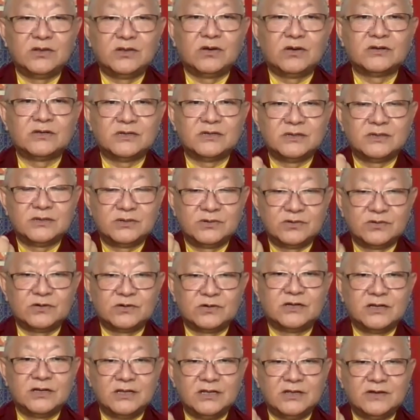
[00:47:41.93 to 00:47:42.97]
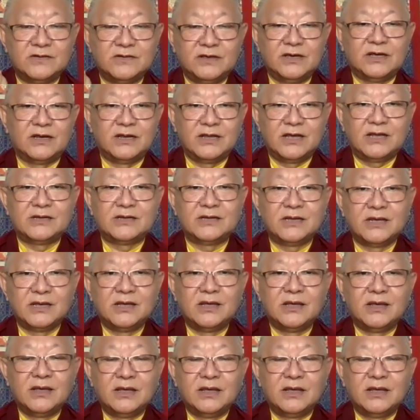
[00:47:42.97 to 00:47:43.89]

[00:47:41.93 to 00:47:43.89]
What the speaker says: not totally real, and